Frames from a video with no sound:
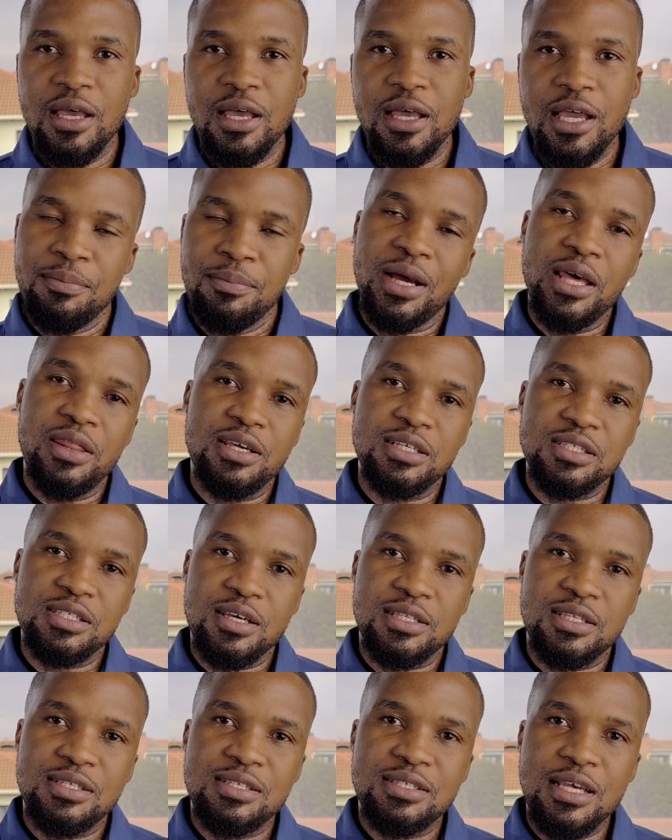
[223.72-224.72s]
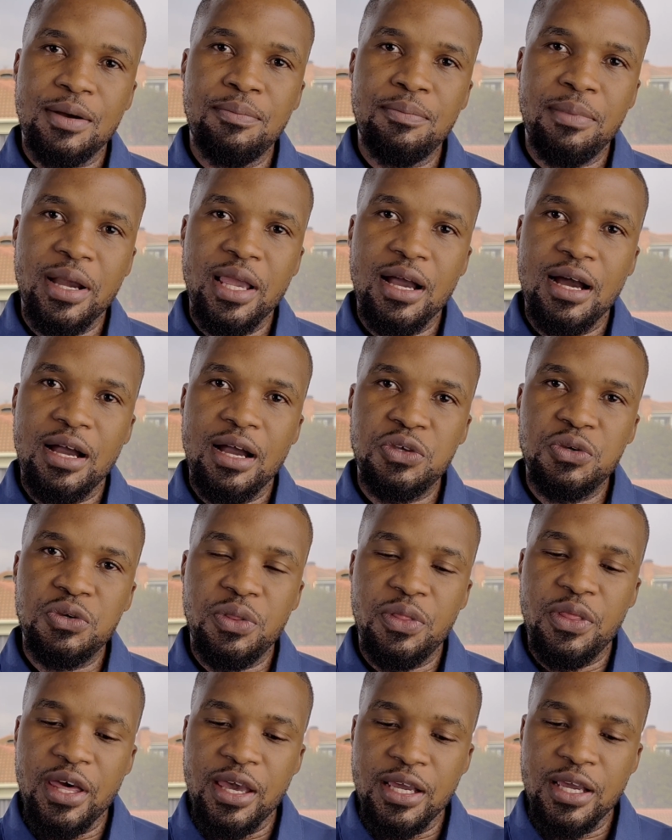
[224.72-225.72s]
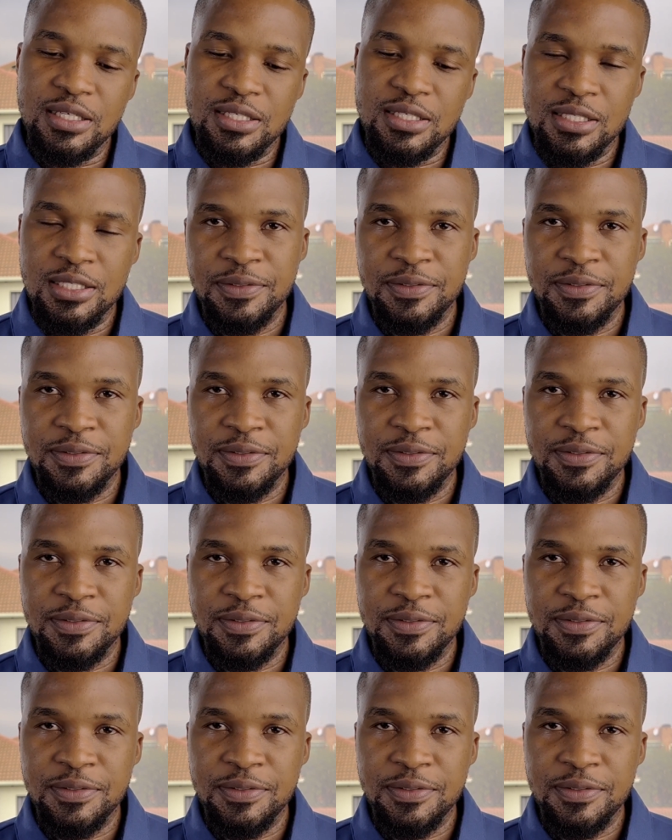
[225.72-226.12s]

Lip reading: And my thing is that some might argue that